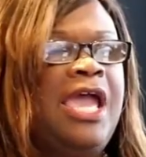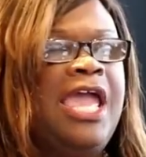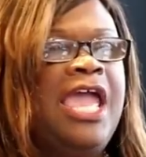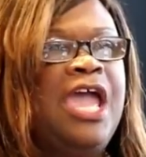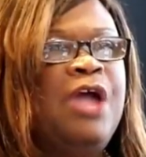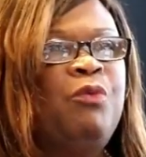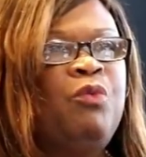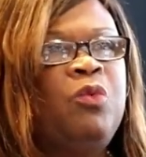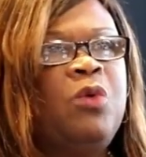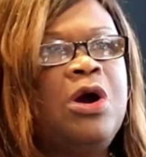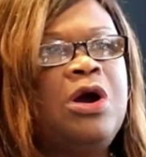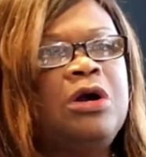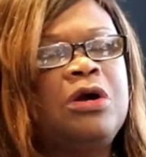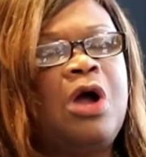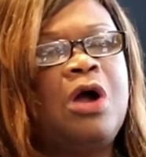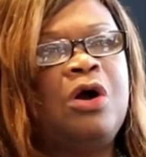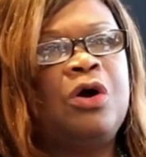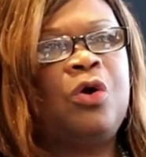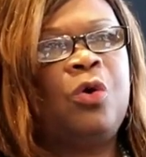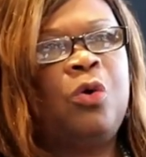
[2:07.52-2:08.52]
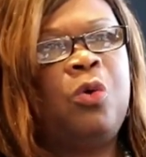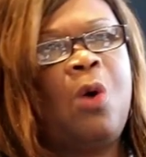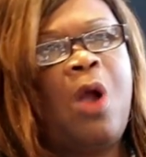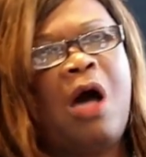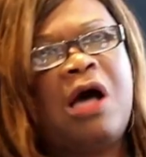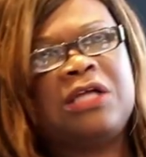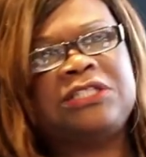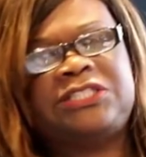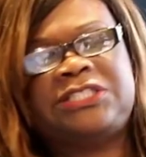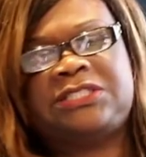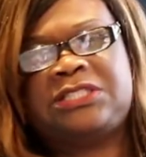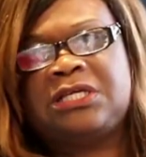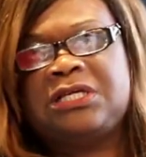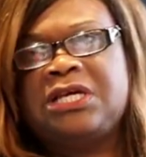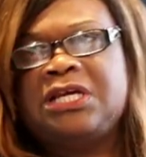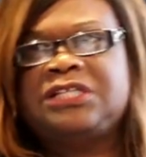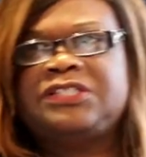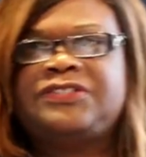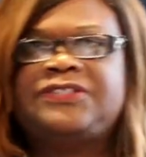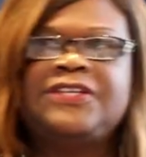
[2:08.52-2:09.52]
and work across
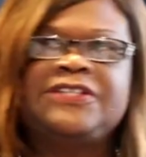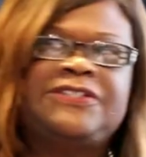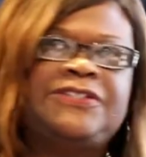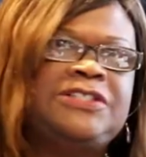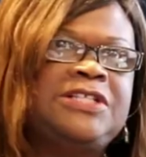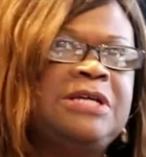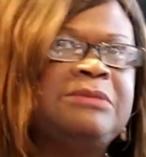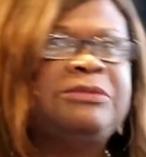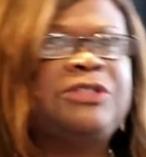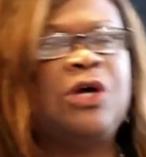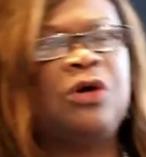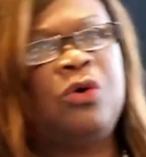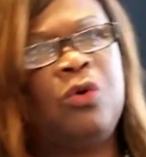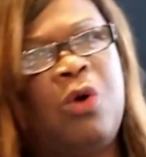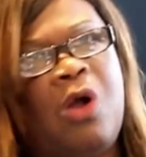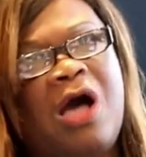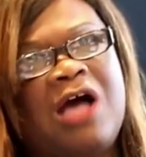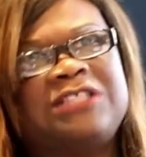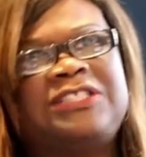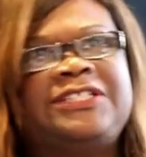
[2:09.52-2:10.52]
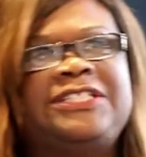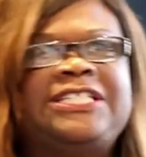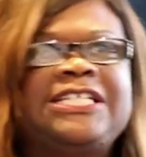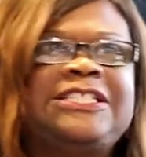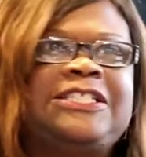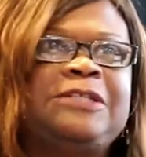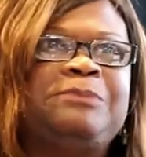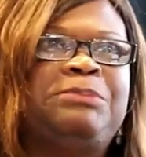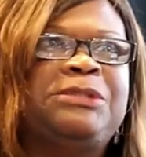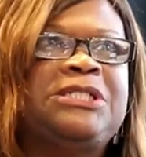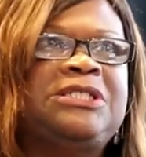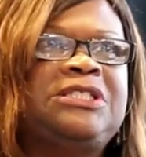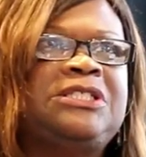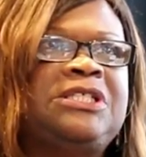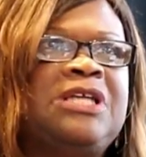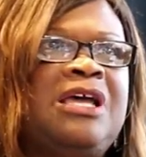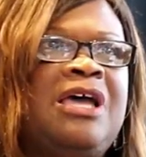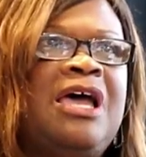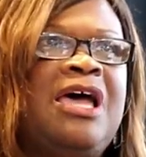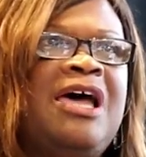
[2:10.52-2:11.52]
systems, across disciplines,
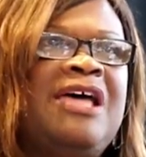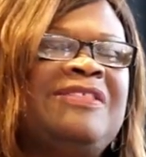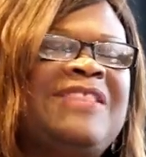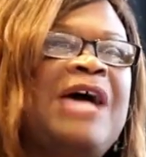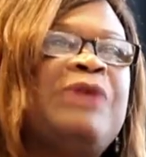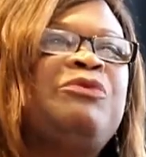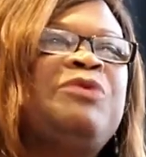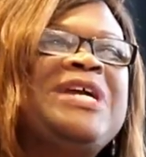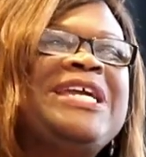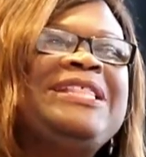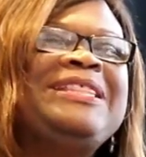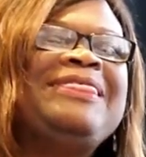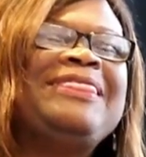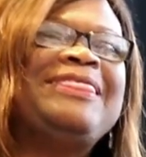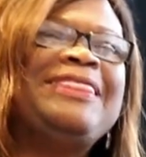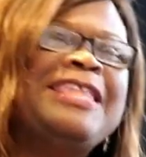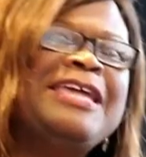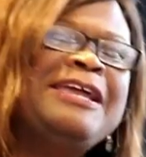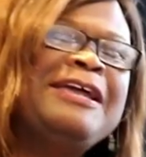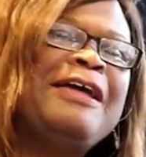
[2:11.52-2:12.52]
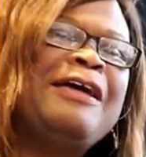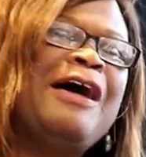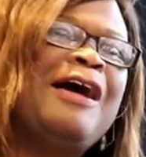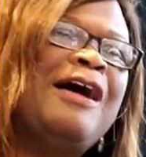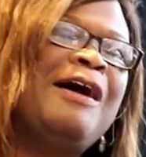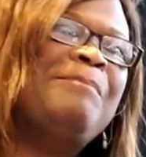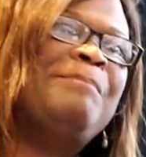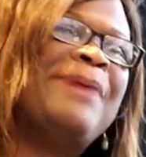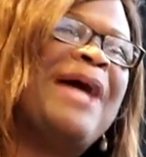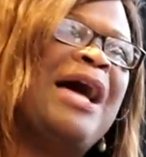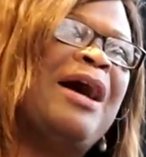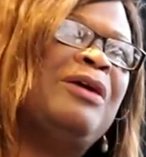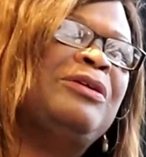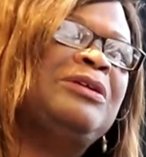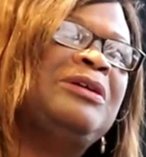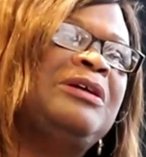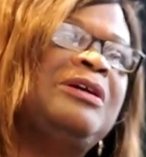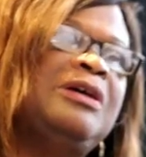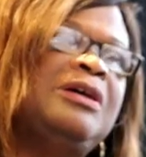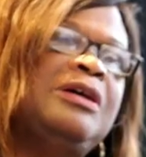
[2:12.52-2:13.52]
that we think
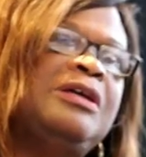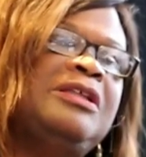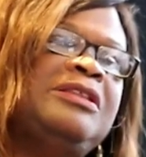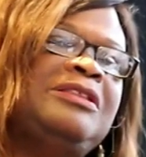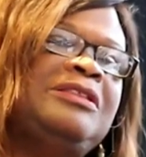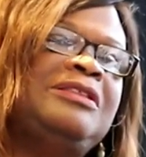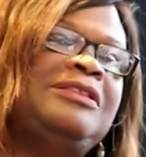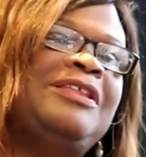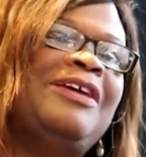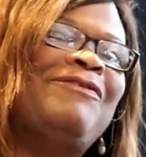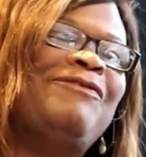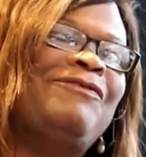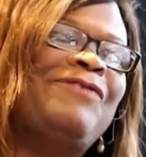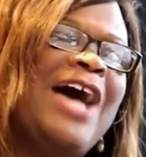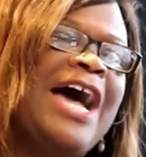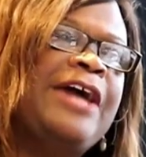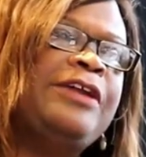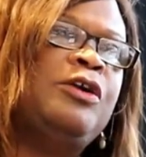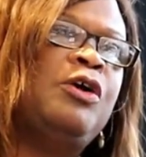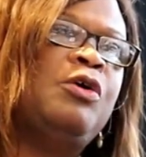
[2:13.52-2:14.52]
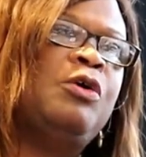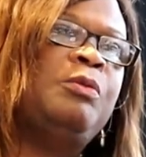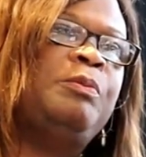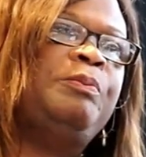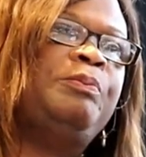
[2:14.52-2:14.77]
about the final